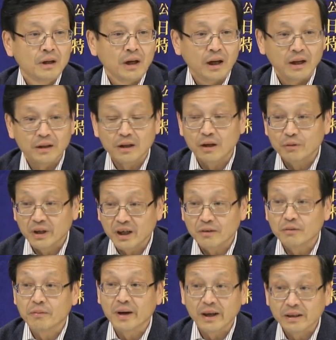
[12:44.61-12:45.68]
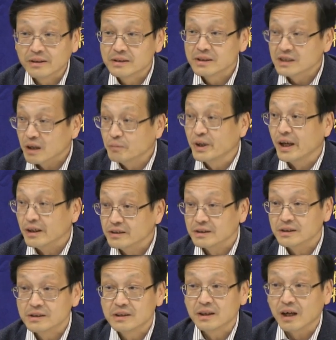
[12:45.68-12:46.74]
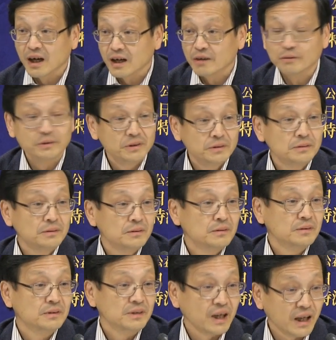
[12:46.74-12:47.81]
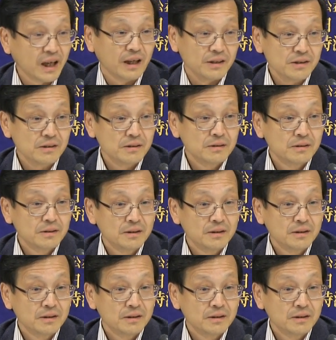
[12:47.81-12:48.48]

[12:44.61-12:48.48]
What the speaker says: and we can find some cases around the case.